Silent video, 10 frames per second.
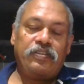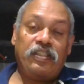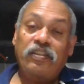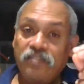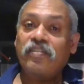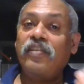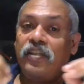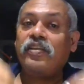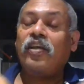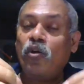Literally
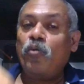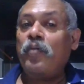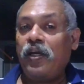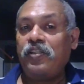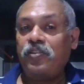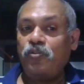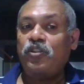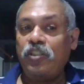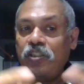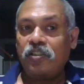in kilobytes. You
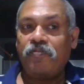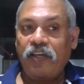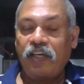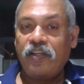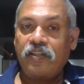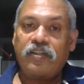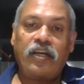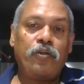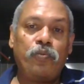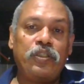see the way
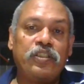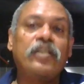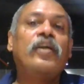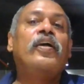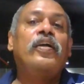TAD works,